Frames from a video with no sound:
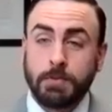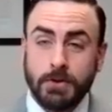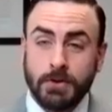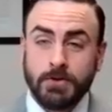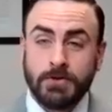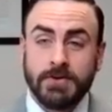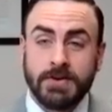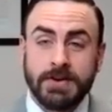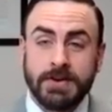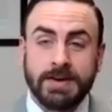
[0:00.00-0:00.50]

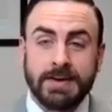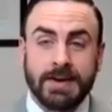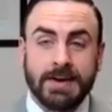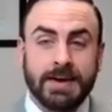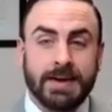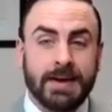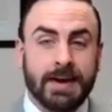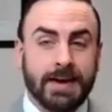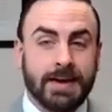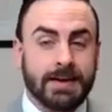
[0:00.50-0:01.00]
person,
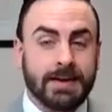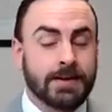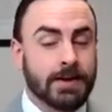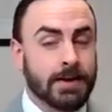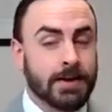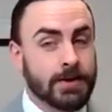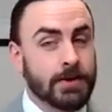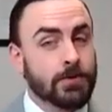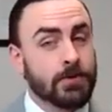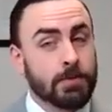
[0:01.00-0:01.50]
and I
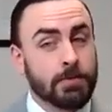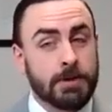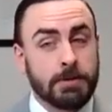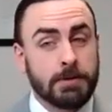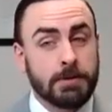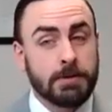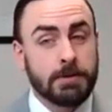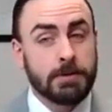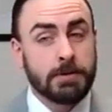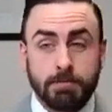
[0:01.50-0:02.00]
know some people
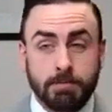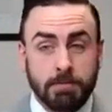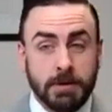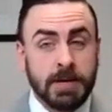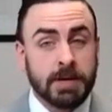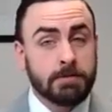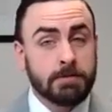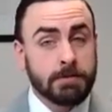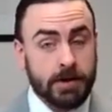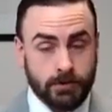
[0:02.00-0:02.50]
are
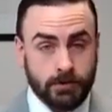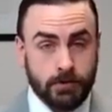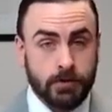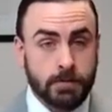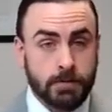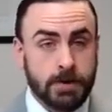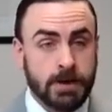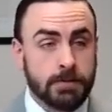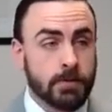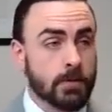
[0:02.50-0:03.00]
big Pinterest
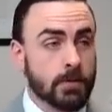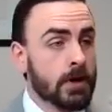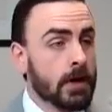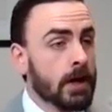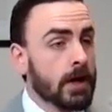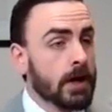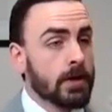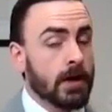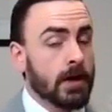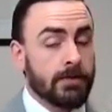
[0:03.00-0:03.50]
people.
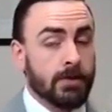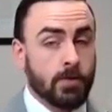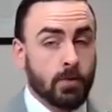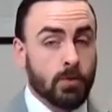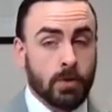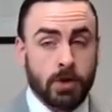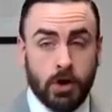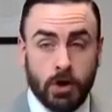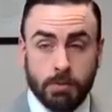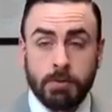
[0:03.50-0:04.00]
If you
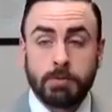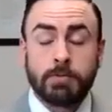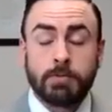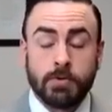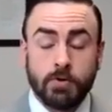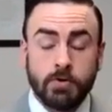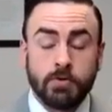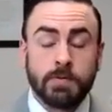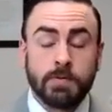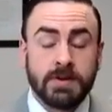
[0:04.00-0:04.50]
want home
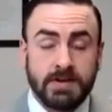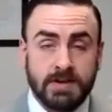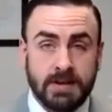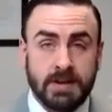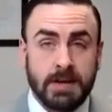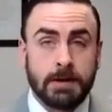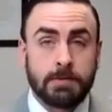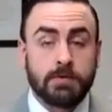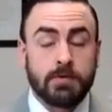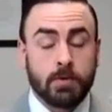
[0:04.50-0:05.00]
improvement
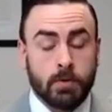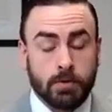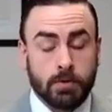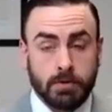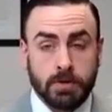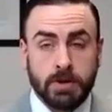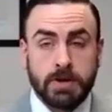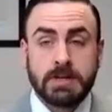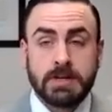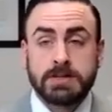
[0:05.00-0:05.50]
tips or
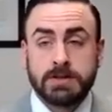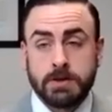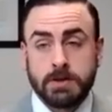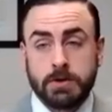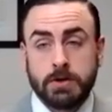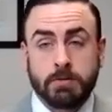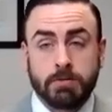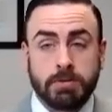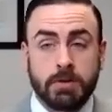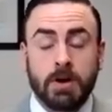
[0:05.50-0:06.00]
links to
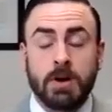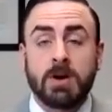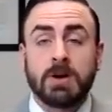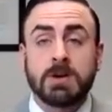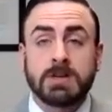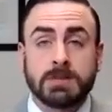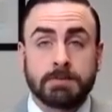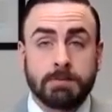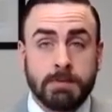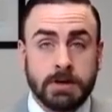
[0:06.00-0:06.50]
good
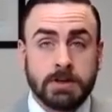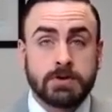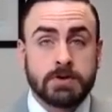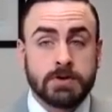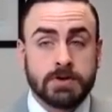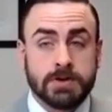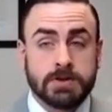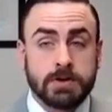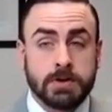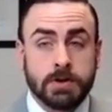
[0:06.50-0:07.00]
blogs,
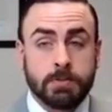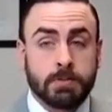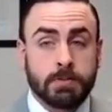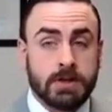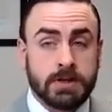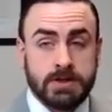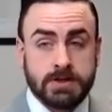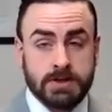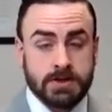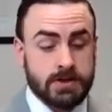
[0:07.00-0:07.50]
Pinterest is a good
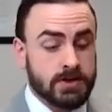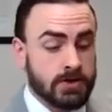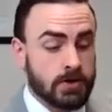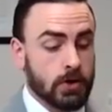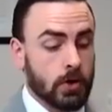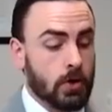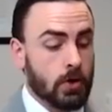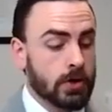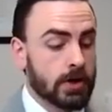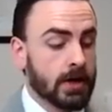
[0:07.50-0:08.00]
place to
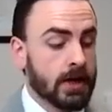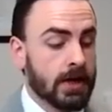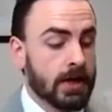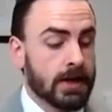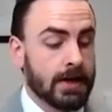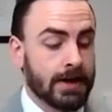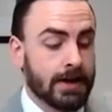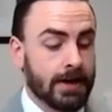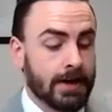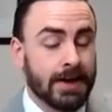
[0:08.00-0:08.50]
start.
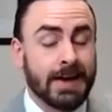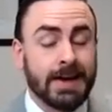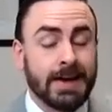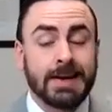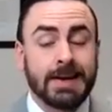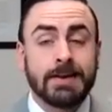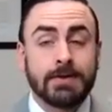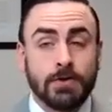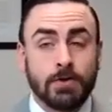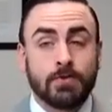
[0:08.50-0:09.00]
It
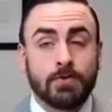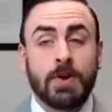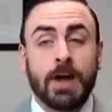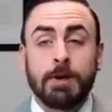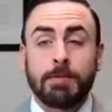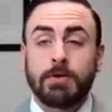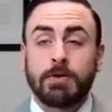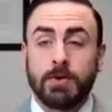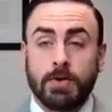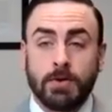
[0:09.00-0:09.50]
is a
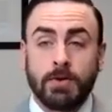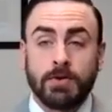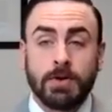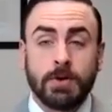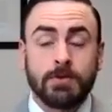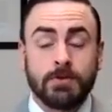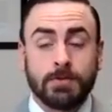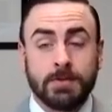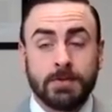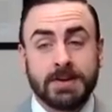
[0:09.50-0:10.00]
rabbit hole, though,
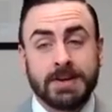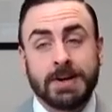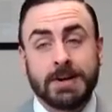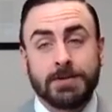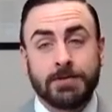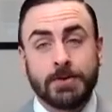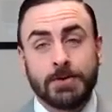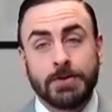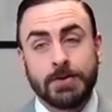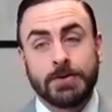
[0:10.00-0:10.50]
so be
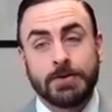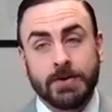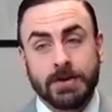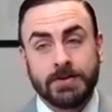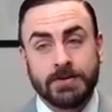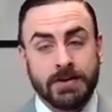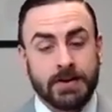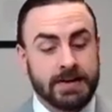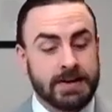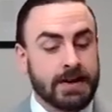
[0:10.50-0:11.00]
careful you don't get
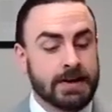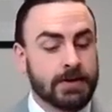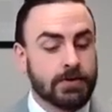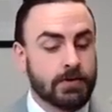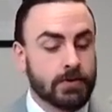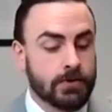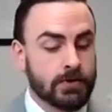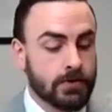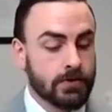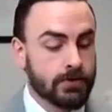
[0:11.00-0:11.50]
stuck down
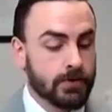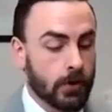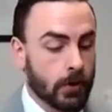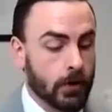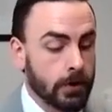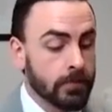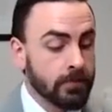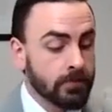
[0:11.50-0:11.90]
into it too far.